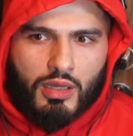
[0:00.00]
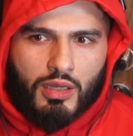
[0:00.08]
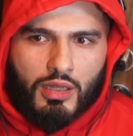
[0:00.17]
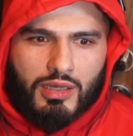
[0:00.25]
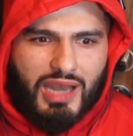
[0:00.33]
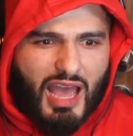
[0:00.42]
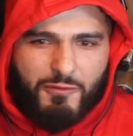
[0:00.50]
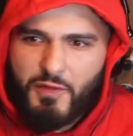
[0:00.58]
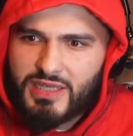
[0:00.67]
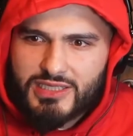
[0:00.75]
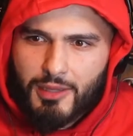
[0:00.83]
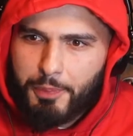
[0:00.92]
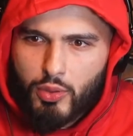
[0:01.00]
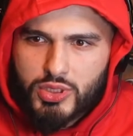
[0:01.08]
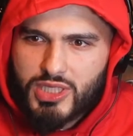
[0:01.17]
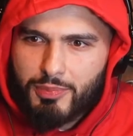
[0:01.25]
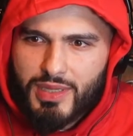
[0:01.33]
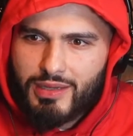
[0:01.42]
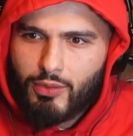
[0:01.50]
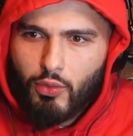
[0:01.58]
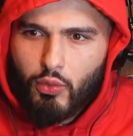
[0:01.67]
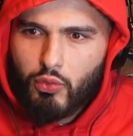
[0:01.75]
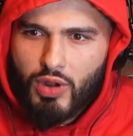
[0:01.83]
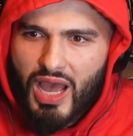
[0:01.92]
life ain't supposed to be
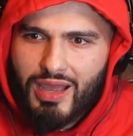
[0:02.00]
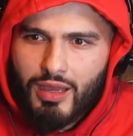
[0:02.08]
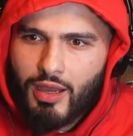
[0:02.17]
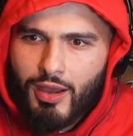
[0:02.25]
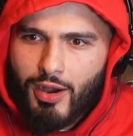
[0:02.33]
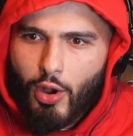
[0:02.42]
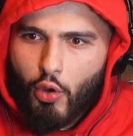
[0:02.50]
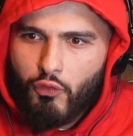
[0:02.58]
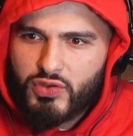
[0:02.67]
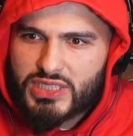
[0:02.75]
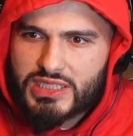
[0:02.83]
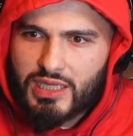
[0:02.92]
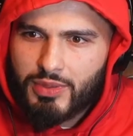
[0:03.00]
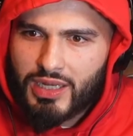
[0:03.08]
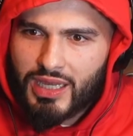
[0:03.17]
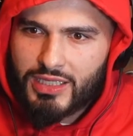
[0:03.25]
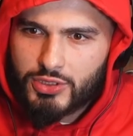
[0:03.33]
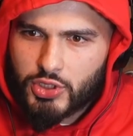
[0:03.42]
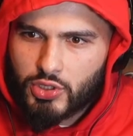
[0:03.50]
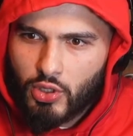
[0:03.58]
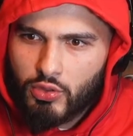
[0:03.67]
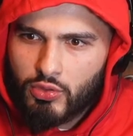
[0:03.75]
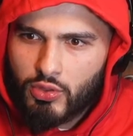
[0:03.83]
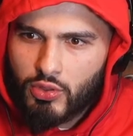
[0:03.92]
all like overstimulated, you
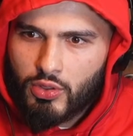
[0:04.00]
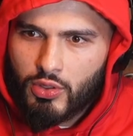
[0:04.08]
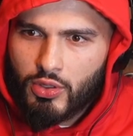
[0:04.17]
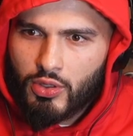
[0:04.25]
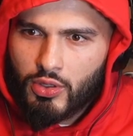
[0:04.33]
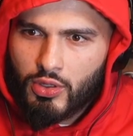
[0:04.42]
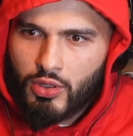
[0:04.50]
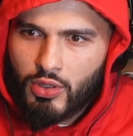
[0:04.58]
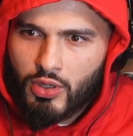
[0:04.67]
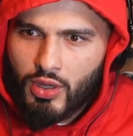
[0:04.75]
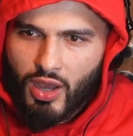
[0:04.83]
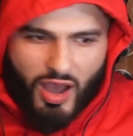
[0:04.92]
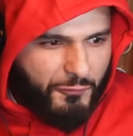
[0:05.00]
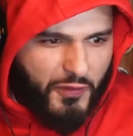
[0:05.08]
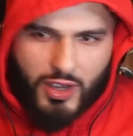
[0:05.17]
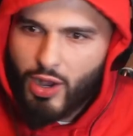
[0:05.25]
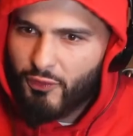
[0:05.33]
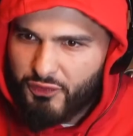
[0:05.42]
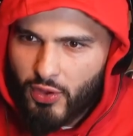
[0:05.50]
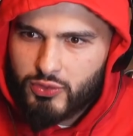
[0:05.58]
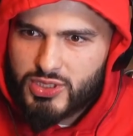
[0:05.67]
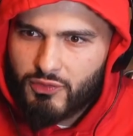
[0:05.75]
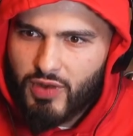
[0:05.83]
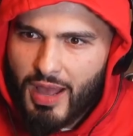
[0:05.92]
know? I think our
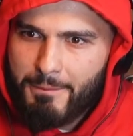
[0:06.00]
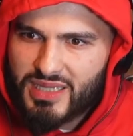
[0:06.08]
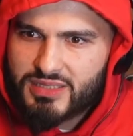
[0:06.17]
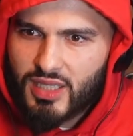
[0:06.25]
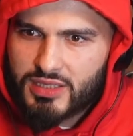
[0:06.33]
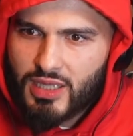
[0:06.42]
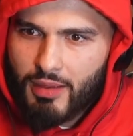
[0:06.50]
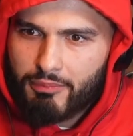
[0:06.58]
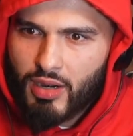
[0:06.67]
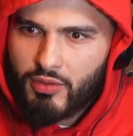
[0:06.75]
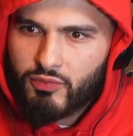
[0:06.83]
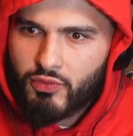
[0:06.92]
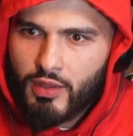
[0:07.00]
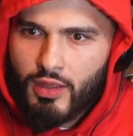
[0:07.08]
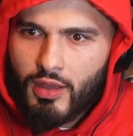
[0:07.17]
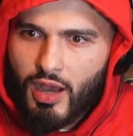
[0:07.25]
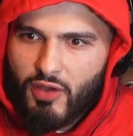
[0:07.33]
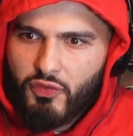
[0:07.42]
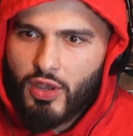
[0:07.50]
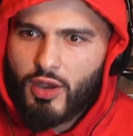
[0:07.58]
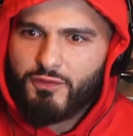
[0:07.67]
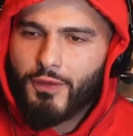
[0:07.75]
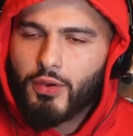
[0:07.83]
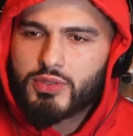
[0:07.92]
phones have like messed us up, bruv. I think our
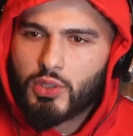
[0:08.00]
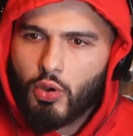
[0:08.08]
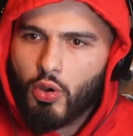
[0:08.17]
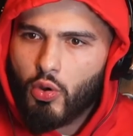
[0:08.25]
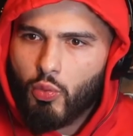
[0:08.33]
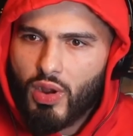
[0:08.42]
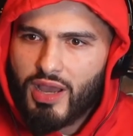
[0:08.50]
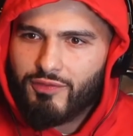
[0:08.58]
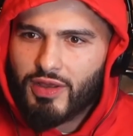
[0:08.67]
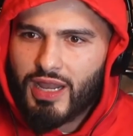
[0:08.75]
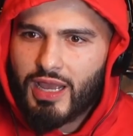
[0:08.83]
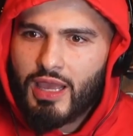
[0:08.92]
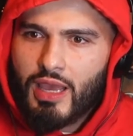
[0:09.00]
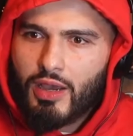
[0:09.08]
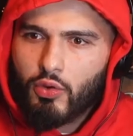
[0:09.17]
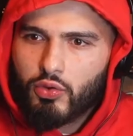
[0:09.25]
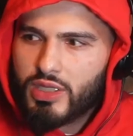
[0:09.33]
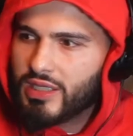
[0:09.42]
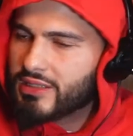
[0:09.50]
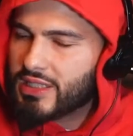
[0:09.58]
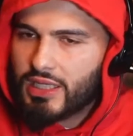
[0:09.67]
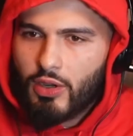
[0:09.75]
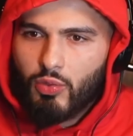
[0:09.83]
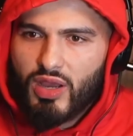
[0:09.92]
phones or whatever, like, or the
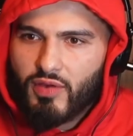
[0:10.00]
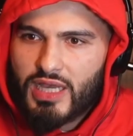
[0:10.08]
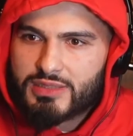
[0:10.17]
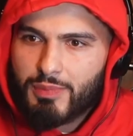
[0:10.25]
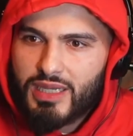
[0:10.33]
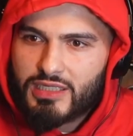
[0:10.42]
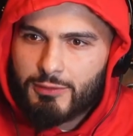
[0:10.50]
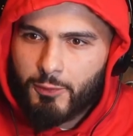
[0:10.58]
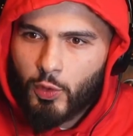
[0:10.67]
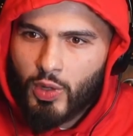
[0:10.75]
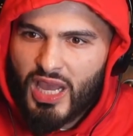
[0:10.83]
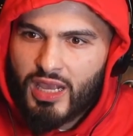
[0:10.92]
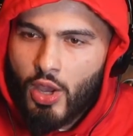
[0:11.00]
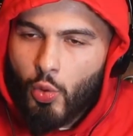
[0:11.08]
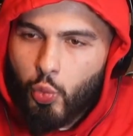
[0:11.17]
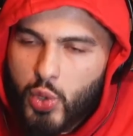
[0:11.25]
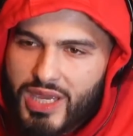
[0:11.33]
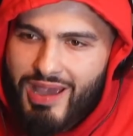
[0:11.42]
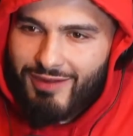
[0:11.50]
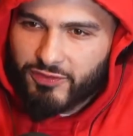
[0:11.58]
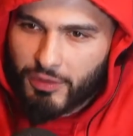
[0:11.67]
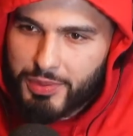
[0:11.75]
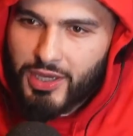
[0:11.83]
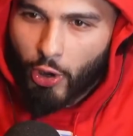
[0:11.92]
internet or whatever has made us feel like we have
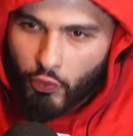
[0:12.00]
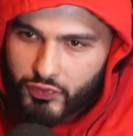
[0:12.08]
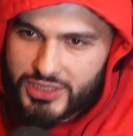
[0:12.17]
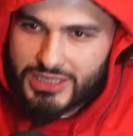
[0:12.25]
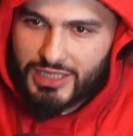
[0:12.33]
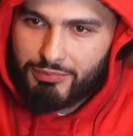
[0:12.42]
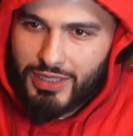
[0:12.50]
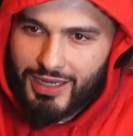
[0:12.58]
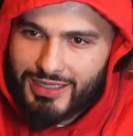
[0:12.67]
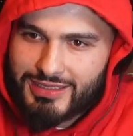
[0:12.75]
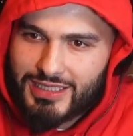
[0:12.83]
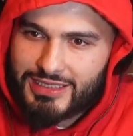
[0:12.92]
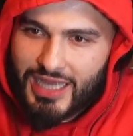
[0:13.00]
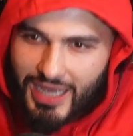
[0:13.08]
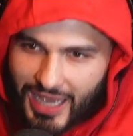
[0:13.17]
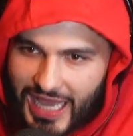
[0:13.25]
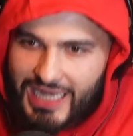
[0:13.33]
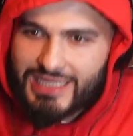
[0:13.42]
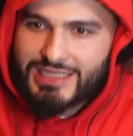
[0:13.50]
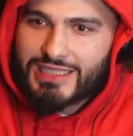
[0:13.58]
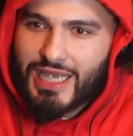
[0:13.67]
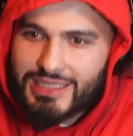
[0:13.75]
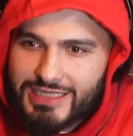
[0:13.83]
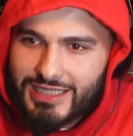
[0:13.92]
to be overstimulated and
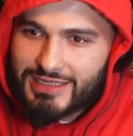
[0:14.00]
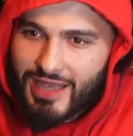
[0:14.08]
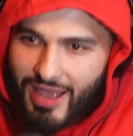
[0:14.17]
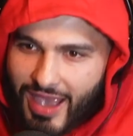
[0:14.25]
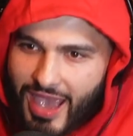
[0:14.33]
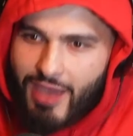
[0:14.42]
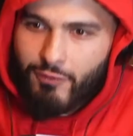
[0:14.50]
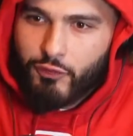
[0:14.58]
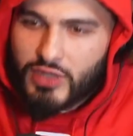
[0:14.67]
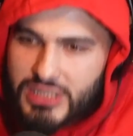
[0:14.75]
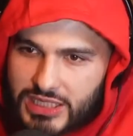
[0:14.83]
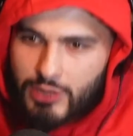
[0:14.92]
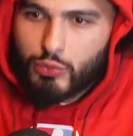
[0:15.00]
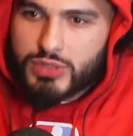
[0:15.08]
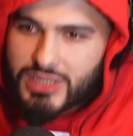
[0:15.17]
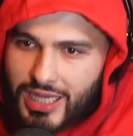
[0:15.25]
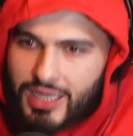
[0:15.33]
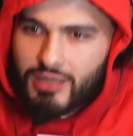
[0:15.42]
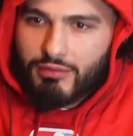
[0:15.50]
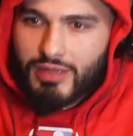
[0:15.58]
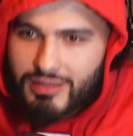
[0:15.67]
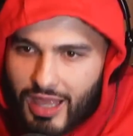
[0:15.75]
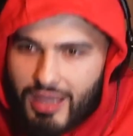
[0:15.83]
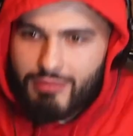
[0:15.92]
excited every single second of the
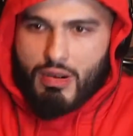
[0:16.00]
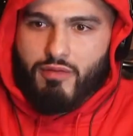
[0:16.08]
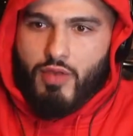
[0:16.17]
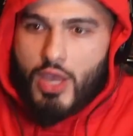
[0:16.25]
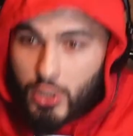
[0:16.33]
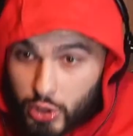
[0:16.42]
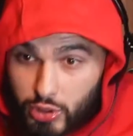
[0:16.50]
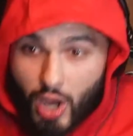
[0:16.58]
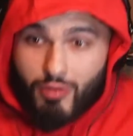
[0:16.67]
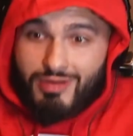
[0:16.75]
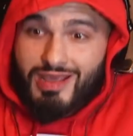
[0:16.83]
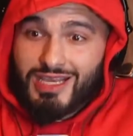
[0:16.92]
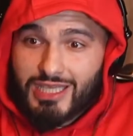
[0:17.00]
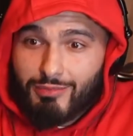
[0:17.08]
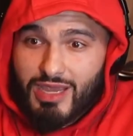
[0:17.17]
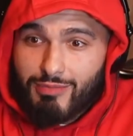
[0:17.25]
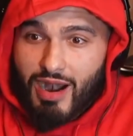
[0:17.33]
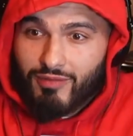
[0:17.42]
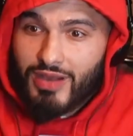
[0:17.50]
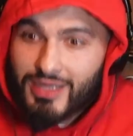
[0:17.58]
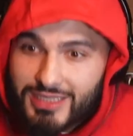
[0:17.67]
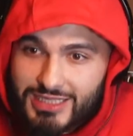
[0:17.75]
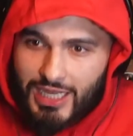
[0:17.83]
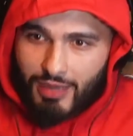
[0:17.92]
day, bruv. You don't need to be, bruv.
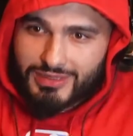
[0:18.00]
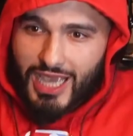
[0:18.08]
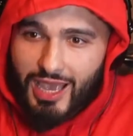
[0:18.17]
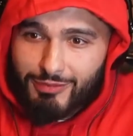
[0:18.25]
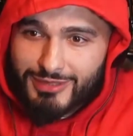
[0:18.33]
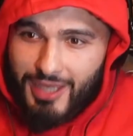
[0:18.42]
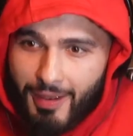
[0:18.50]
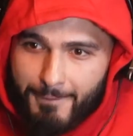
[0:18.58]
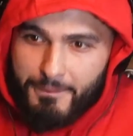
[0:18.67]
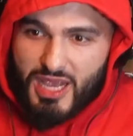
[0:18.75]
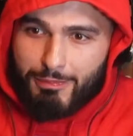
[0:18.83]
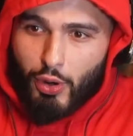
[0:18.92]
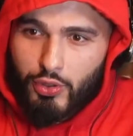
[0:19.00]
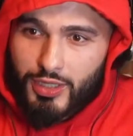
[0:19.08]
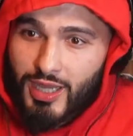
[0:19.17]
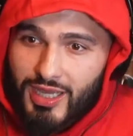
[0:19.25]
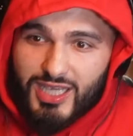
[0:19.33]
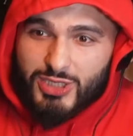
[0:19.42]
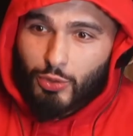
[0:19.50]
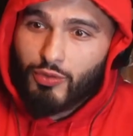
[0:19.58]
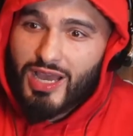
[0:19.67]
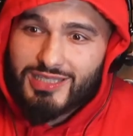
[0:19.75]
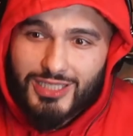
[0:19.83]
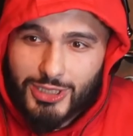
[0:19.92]
Sometimes be bored. It's all
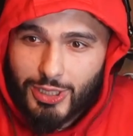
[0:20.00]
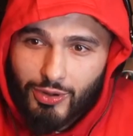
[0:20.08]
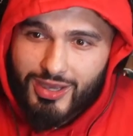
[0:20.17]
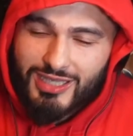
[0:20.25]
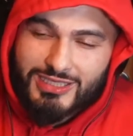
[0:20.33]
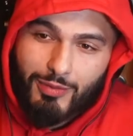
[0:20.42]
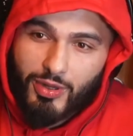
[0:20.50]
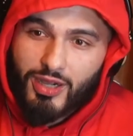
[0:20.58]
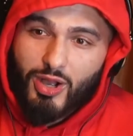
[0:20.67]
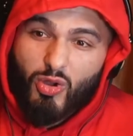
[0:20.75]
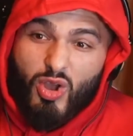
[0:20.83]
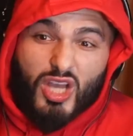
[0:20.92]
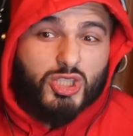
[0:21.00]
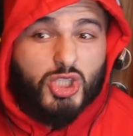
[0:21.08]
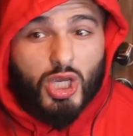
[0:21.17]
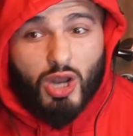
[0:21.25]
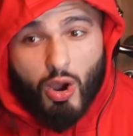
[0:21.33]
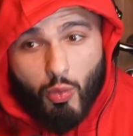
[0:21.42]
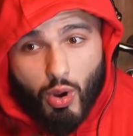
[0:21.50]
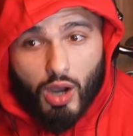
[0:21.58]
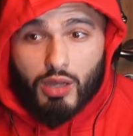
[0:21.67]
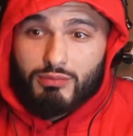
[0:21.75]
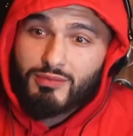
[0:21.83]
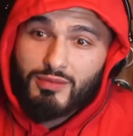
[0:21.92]
right to just look at someone and go, do you know
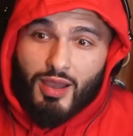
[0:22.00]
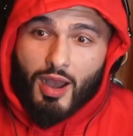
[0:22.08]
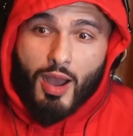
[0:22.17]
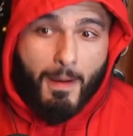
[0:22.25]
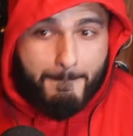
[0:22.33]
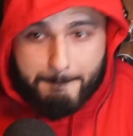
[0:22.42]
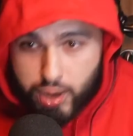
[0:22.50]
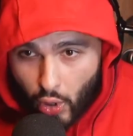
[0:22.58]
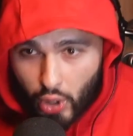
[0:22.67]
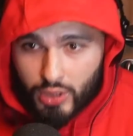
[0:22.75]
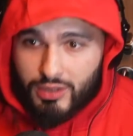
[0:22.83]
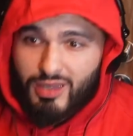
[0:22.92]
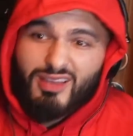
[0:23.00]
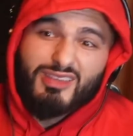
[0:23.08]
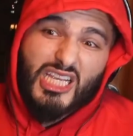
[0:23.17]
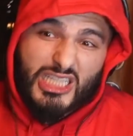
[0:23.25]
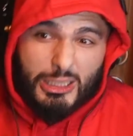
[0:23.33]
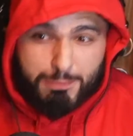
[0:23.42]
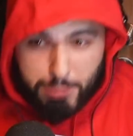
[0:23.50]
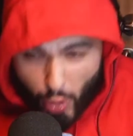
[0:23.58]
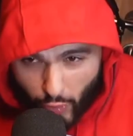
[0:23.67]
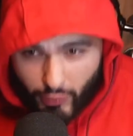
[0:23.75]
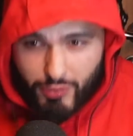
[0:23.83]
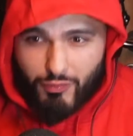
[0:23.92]
what? I'm bored. This is
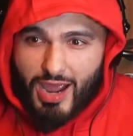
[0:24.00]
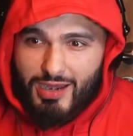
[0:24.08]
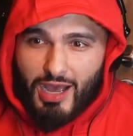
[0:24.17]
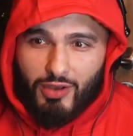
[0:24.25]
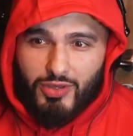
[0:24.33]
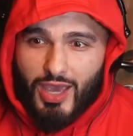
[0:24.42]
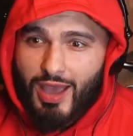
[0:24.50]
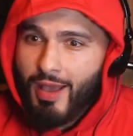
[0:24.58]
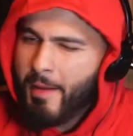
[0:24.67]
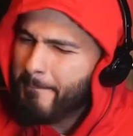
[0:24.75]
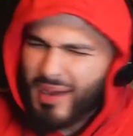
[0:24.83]
boring right now, yeah? But